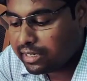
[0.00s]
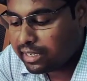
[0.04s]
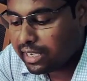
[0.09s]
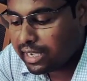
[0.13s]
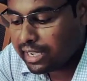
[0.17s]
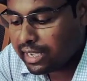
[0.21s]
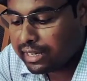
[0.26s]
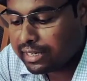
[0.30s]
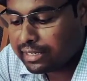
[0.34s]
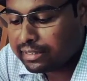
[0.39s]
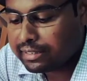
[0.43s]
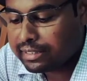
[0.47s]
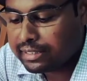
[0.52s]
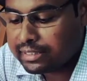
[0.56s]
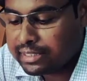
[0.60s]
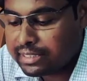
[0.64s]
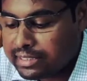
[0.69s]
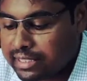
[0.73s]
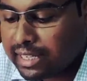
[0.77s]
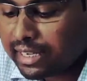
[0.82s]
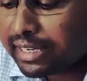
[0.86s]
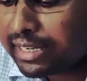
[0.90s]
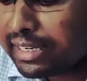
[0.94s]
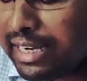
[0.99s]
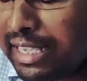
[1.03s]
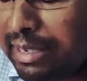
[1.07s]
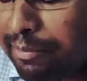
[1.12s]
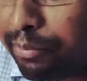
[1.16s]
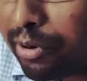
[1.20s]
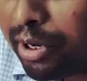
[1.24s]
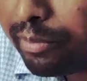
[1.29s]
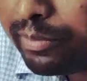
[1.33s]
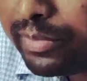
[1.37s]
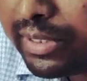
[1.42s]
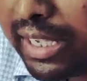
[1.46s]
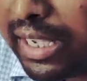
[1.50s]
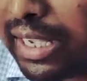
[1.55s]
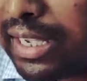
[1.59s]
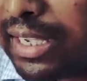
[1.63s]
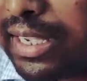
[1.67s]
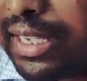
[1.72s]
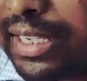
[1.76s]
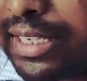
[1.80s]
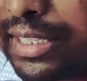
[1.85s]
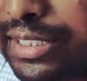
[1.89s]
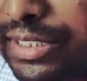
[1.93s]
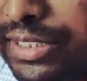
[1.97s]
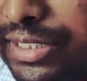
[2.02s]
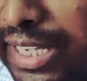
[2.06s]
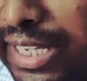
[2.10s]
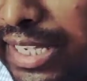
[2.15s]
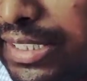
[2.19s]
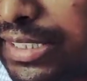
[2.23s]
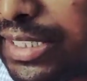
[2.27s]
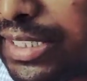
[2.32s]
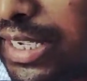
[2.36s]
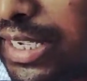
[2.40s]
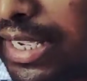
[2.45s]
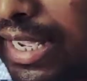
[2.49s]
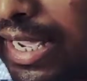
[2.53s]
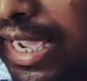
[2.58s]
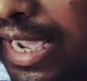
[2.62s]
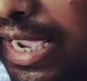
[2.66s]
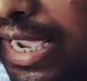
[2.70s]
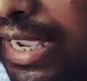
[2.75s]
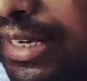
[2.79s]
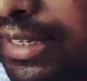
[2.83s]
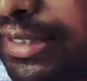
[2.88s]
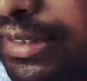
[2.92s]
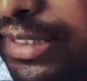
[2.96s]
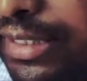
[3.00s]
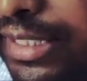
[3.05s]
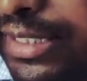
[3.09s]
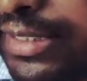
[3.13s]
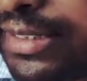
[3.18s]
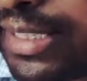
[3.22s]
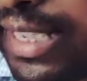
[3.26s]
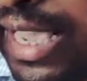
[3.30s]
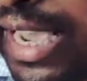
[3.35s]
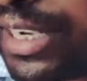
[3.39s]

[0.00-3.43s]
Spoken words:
and this is the clip of the stage, and this